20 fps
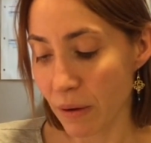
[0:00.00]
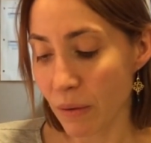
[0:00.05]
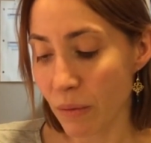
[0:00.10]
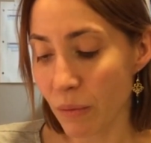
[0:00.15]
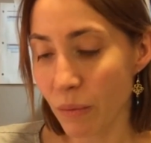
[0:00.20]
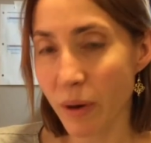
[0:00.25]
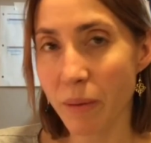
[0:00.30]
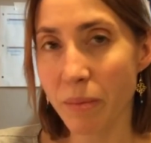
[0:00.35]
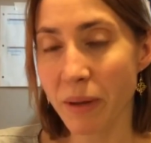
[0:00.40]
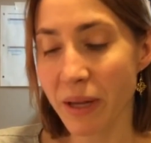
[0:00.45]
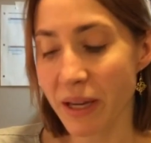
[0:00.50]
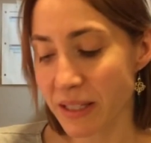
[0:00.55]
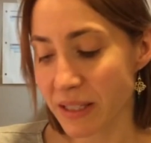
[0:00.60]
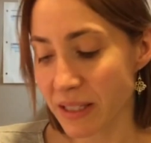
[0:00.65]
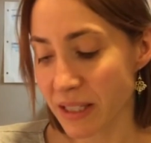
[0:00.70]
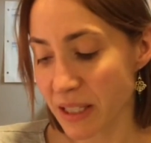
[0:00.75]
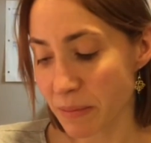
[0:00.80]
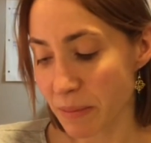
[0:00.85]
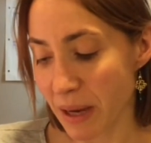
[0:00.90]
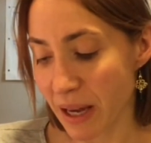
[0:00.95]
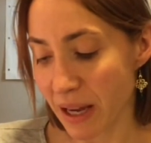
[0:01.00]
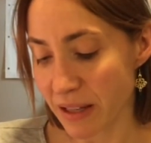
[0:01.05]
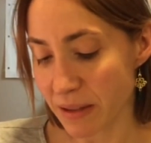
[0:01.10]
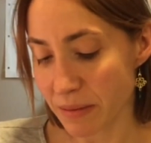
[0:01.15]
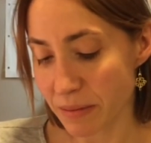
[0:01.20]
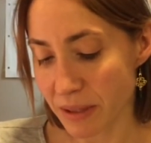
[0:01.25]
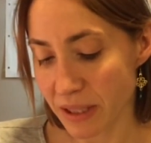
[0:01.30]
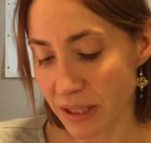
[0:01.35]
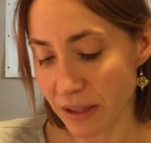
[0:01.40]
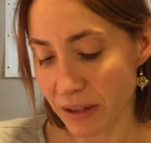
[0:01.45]
We place these PALS
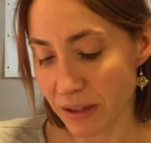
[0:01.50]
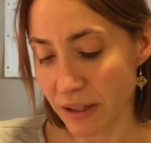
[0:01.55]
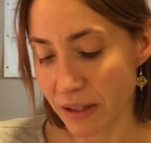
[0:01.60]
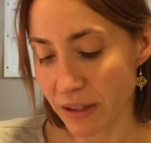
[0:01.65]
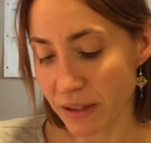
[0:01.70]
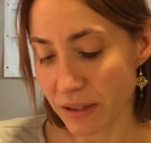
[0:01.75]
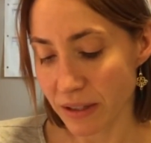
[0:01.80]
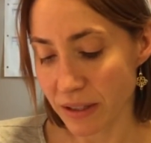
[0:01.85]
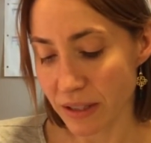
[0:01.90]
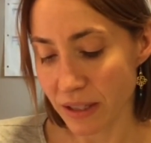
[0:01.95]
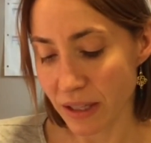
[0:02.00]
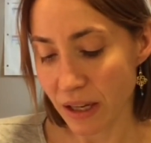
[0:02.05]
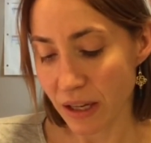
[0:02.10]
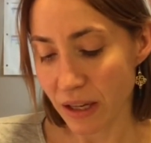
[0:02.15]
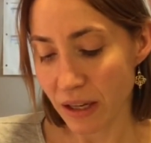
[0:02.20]
materials